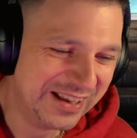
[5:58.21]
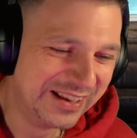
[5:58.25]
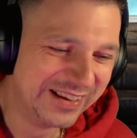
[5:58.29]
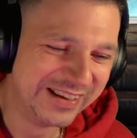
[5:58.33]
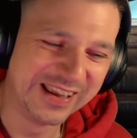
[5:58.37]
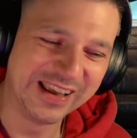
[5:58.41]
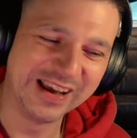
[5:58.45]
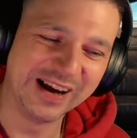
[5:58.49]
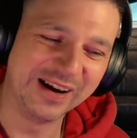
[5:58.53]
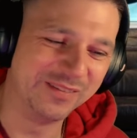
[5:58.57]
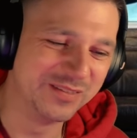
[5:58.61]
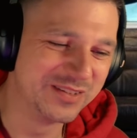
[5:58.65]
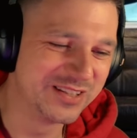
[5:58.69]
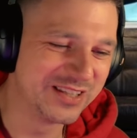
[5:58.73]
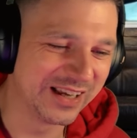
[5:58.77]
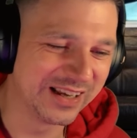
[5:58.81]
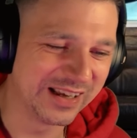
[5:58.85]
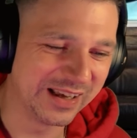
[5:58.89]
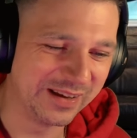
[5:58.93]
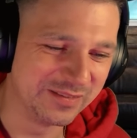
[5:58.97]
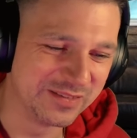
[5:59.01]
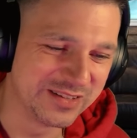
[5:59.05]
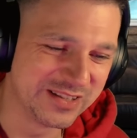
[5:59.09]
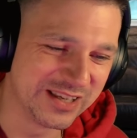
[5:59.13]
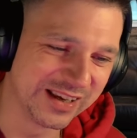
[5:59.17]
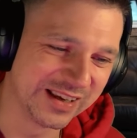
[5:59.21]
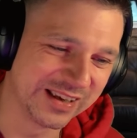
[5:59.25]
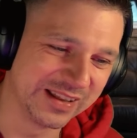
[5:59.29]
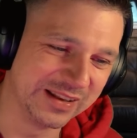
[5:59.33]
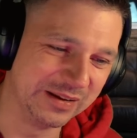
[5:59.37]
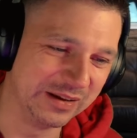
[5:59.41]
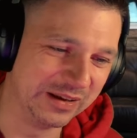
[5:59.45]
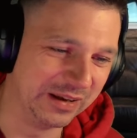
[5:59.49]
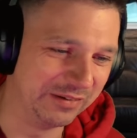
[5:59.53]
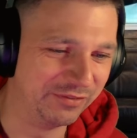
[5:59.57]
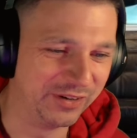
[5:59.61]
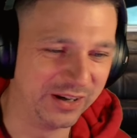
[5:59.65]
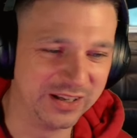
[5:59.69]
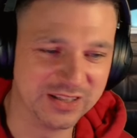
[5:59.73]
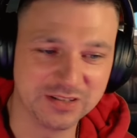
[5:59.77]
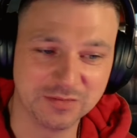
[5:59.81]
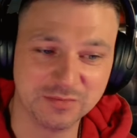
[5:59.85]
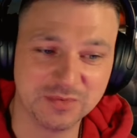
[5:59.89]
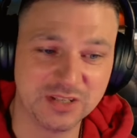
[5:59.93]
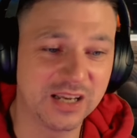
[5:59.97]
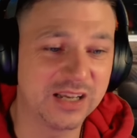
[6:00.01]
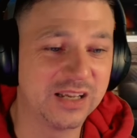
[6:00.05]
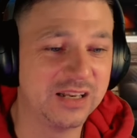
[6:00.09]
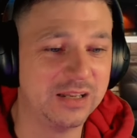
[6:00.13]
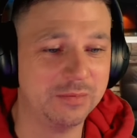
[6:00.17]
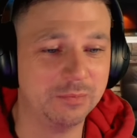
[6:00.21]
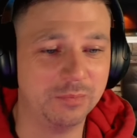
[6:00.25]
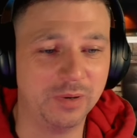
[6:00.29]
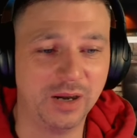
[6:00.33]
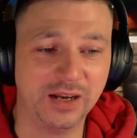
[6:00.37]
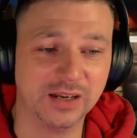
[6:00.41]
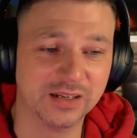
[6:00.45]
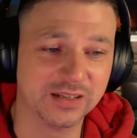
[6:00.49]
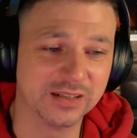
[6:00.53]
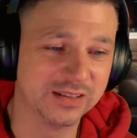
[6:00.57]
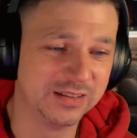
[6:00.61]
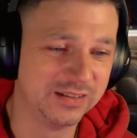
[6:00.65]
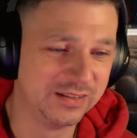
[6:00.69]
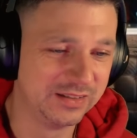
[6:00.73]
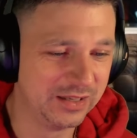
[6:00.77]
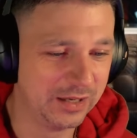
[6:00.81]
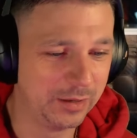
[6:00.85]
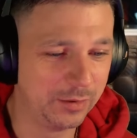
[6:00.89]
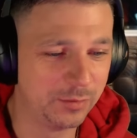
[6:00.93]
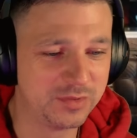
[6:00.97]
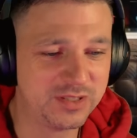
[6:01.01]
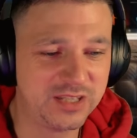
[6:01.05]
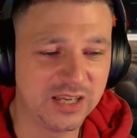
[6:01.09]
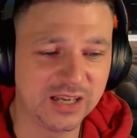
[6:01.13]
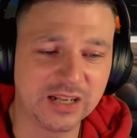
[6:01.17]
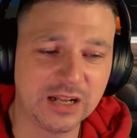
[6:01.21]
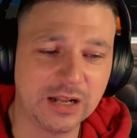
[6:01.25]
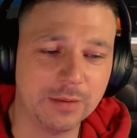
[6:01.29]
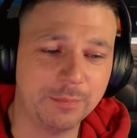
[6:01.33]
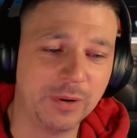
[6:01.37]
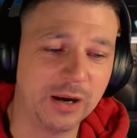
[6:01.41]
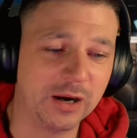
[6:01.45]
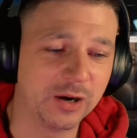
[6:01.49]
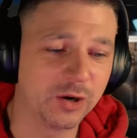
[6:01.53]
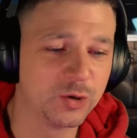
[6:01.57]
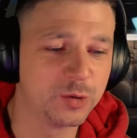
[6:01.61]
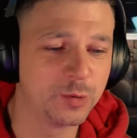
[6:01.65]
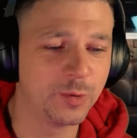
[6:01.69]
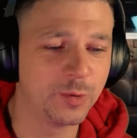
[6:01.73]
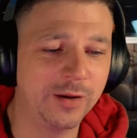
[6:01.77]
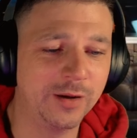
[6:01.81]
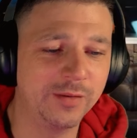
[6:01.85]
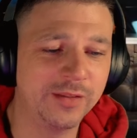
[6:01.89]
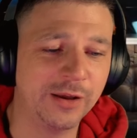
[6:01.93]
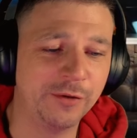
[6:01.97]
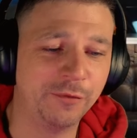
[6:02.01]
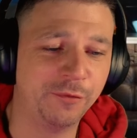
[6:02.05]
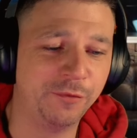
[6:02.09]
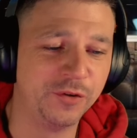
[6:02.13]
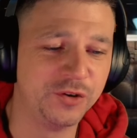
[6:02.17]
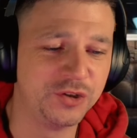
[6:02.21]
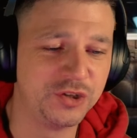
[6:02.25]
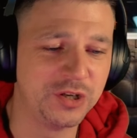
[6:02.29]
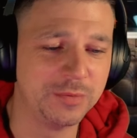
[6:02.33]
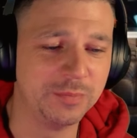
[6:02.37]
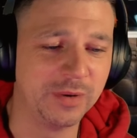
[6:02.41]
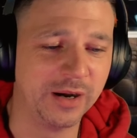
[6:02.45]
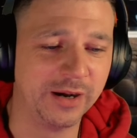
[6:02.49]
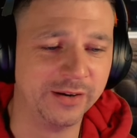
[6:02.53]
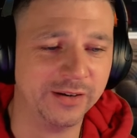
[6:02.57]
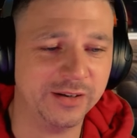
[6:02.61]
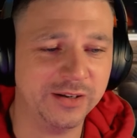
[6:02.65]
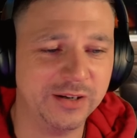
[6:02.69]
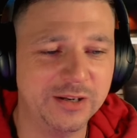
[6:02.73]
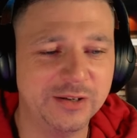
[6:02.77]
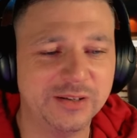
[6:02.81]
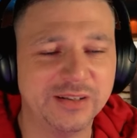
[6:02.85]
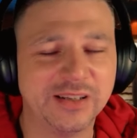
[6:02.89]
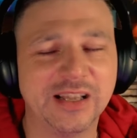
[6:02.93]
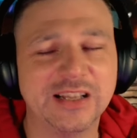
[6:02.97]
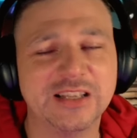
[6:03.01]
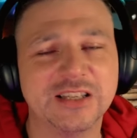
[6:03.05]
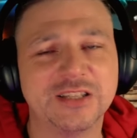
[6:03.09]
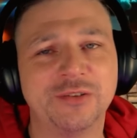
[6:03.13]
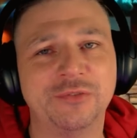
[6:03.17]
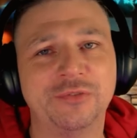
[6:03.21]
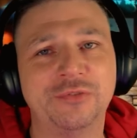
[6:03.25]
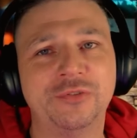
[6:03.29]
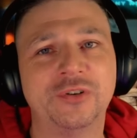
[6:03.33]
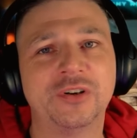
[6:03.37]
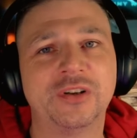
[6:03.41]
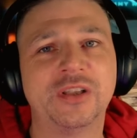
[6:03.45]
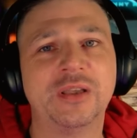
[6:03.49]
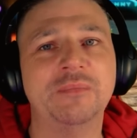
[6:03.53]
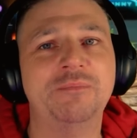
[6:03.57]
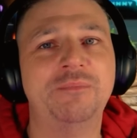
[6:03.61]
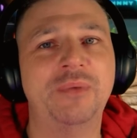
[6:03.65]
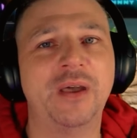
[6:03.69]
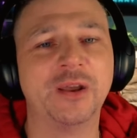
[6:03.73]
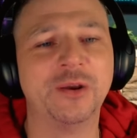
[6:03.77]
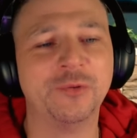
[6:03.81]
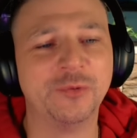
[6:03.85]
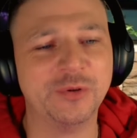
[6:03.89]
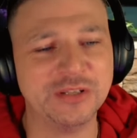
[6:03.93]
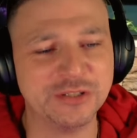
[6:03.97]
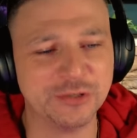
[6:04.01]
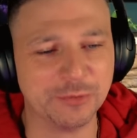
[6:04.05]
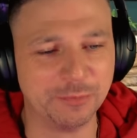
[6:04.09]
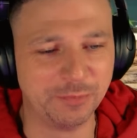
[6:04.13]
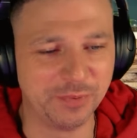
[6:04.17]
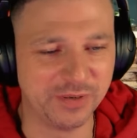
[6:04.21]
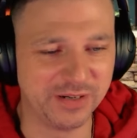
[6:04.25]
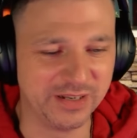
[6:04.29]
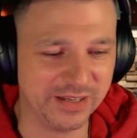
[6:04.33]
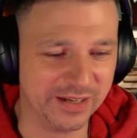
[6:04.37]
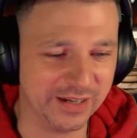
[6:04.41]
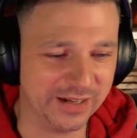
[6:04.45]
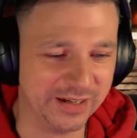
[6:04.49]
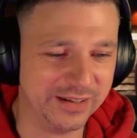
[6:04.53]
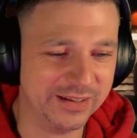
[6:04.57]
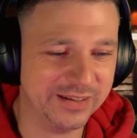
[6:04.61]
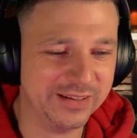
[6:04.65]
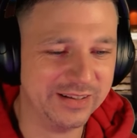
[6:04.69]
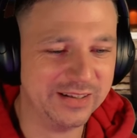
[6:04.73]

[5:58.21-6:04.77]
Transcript: Yeah, I'm taking, I'm taking it. In fact, I'm taking it back. I'm taking it back because there fishing, man. Get some fucking penguins up in here.